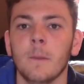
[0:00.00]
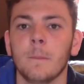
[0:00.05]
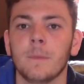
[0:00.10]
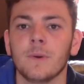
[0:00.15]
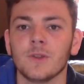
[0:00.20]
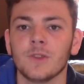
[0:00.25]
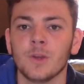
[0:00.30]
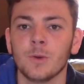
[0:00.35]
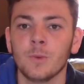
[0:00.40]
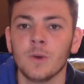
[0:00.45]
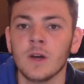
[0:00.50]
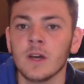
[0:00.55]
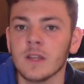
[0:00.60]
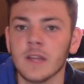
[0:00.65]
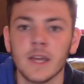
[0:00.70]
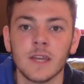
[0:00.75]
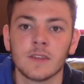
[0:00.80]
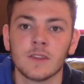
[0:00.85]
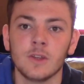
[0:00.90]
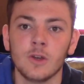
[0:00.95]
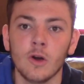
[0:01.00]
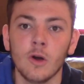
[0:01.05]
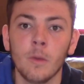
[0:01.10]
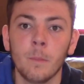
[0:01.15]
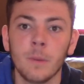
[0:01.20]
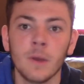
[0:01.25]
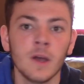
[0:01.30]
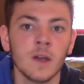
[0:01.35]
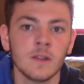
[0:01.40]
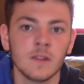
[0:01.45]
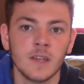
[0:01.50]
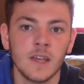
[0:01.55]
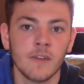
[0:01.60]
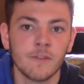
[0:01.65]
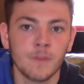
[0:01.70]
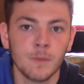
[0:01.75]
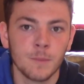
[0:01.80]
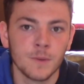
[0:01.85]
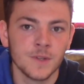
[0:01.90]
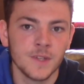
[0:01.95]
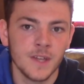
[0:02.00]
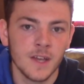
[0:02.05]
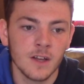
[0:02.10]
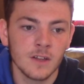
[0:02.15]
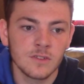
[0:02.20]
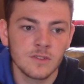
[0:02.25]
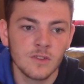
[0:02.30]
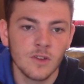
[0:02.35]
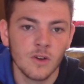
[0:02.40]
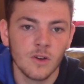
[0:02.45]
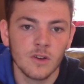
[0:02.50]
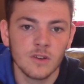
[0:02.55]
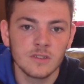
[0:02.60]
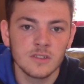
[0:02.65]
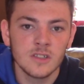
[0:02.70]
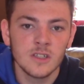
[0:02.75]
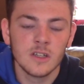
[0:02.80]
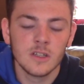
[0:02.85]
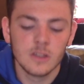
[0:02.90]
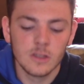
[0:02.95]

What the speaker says: But they weren't like the old Burnley everybody else knows.